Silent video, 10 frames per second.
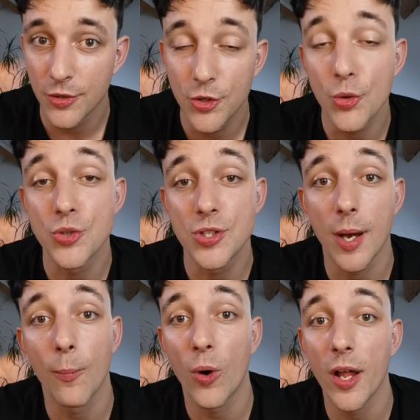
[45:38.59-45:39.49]
to
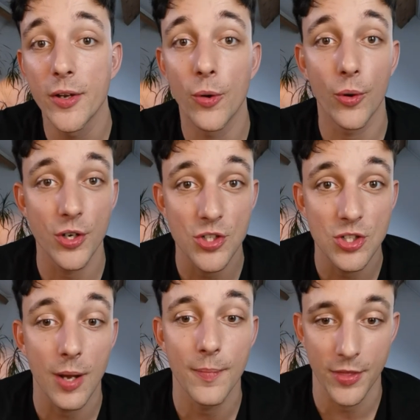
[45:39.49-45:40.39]
someone or
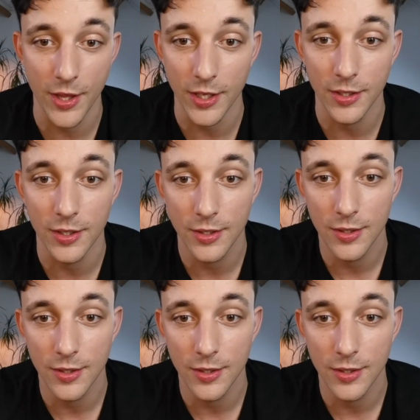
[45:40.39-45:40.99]
something?